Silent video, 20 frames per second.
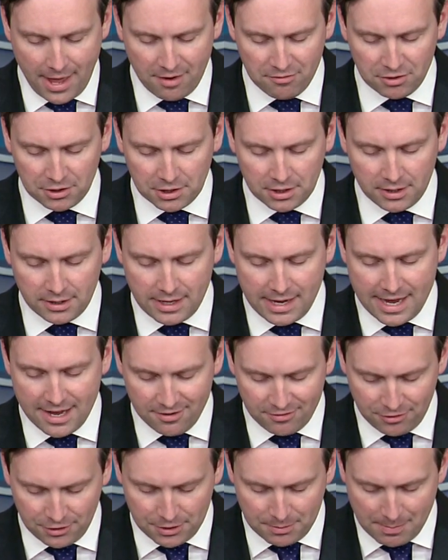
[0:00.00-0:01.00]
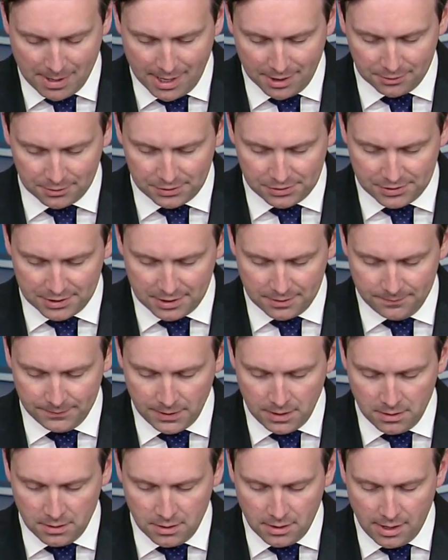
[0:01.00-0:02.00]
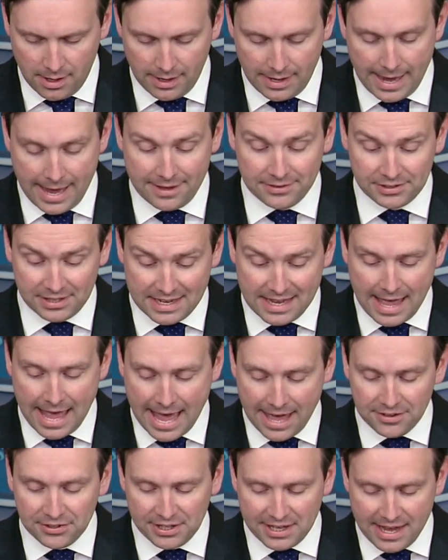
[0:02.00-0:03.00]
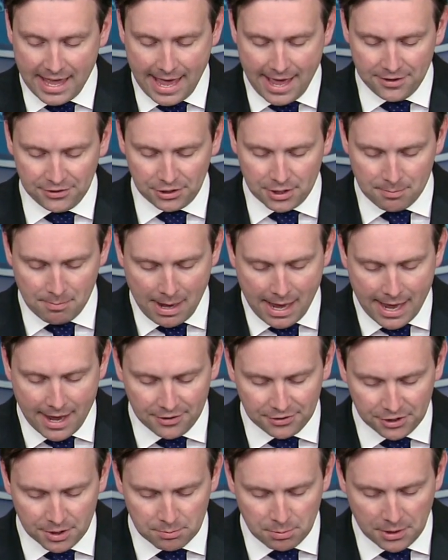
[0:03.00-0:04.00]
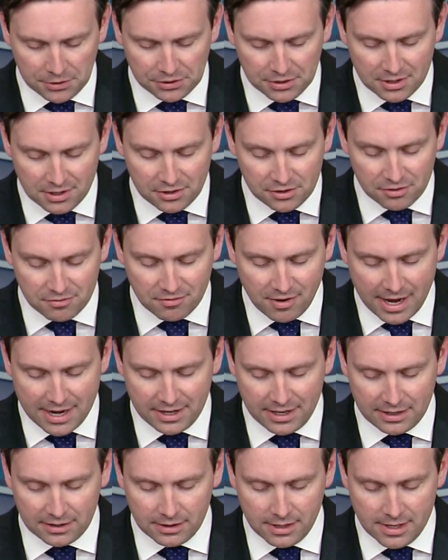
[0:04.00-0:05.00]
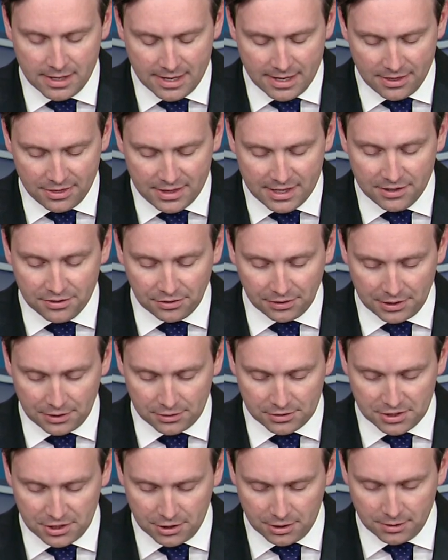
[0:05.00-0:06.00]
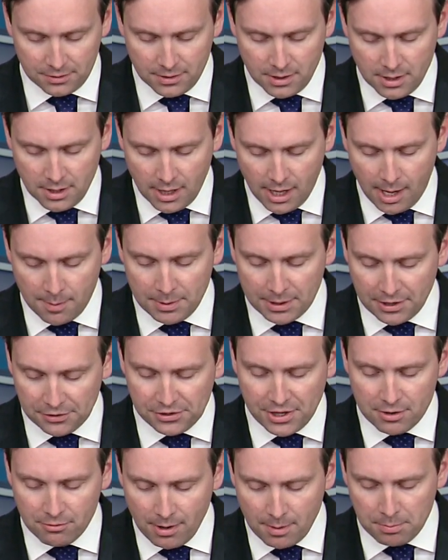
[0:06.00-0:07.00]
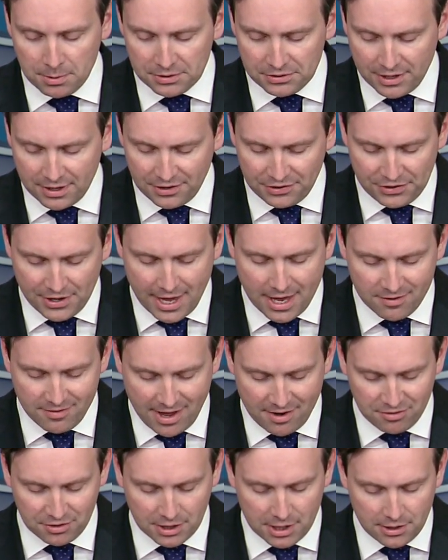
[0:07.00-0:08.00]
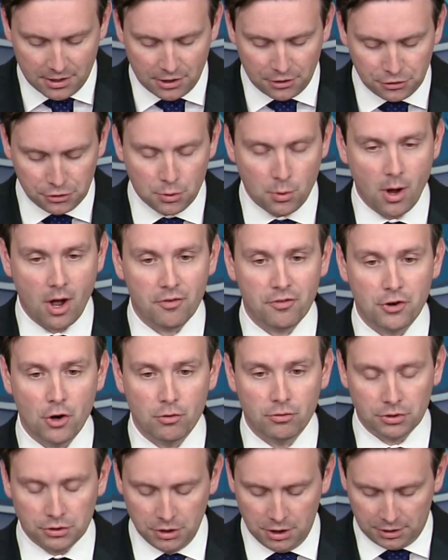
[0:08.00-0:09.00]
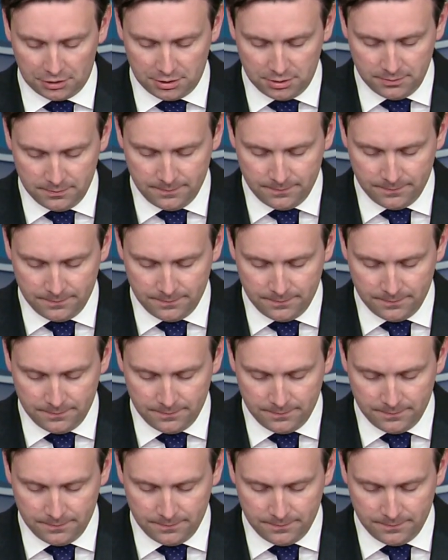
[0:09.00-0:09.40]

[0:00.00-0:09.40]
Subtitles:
Africa and for democracy. As he has in the past, the president is inviting these leaders here because they represent a side of Africa that is too often overlooked.